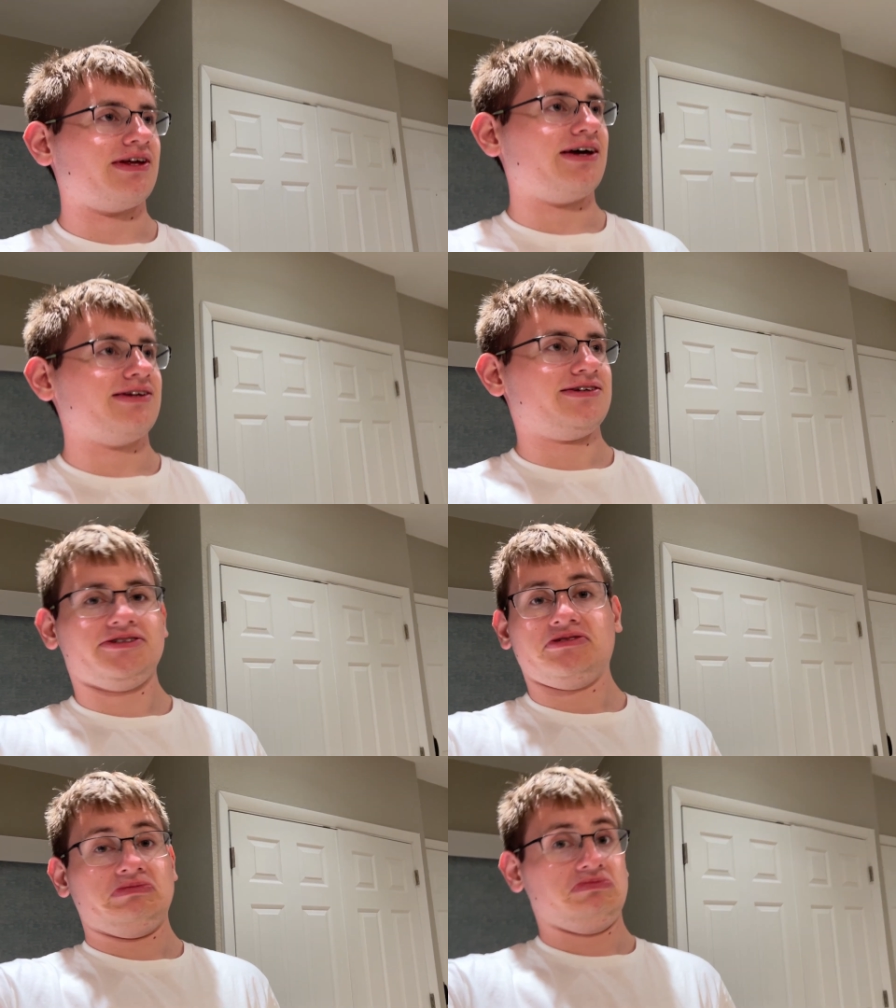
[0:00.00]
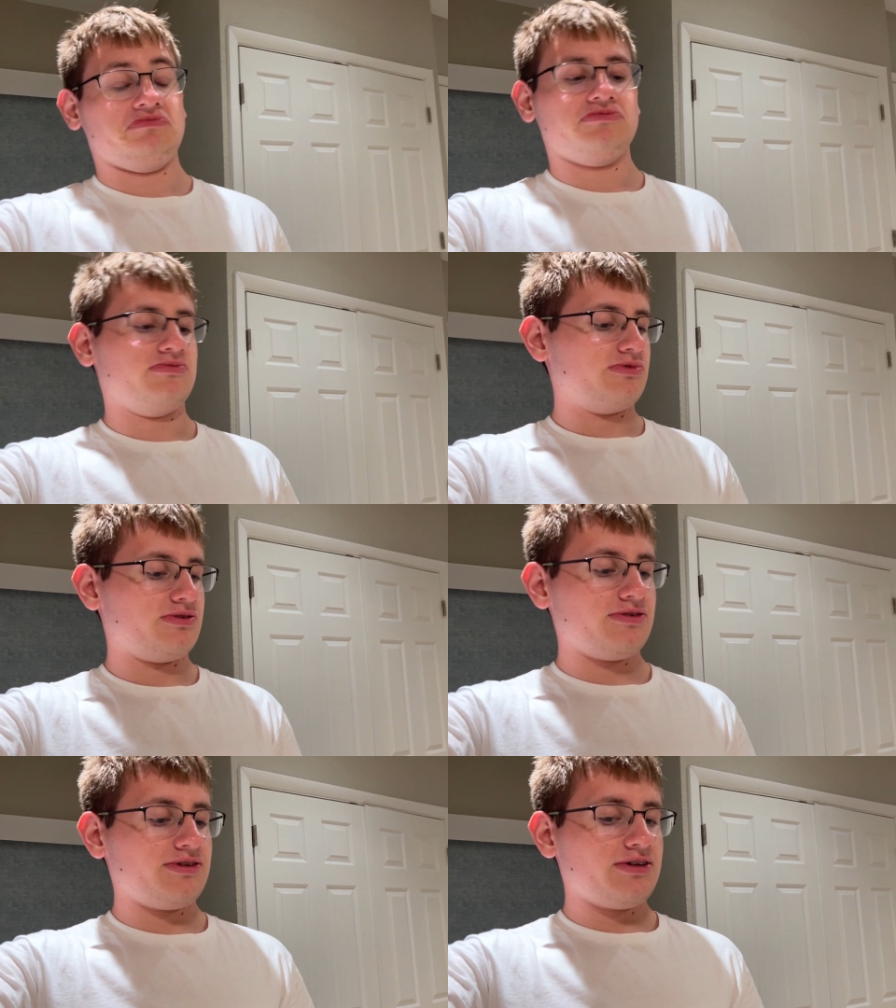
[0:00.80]
that. Well,
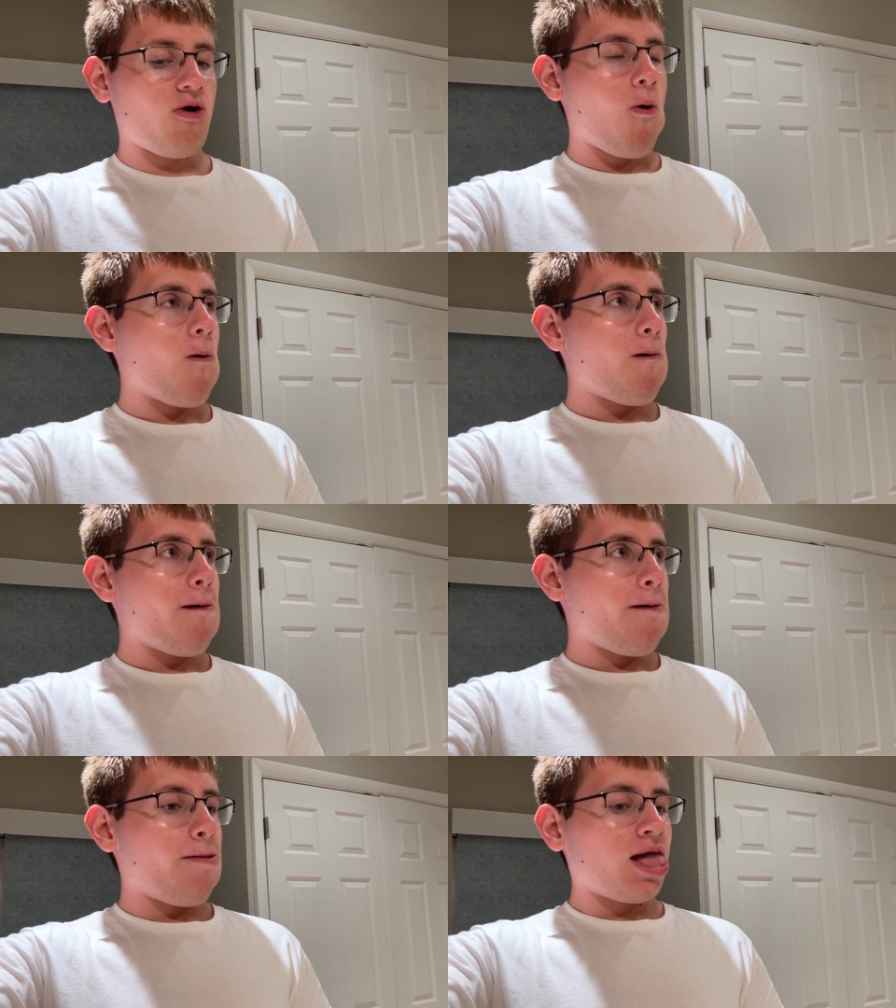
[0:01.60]
so far so good.